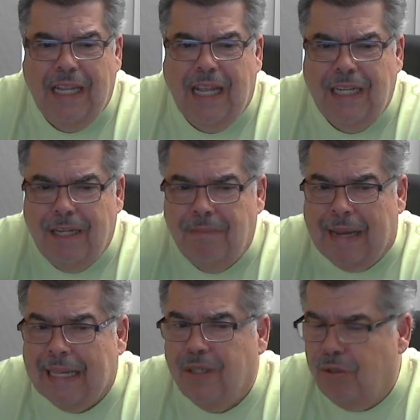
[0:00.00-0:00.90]
and in
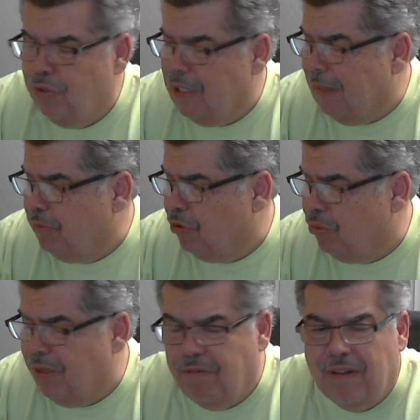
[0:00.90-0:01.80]
Matthew chapter
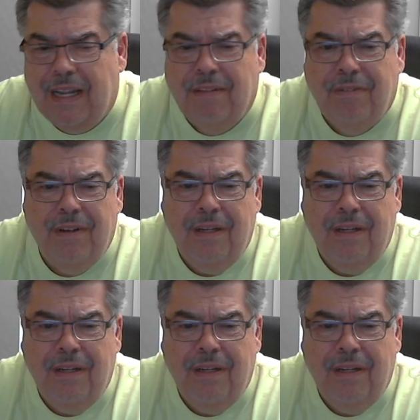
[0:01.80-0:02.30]
25.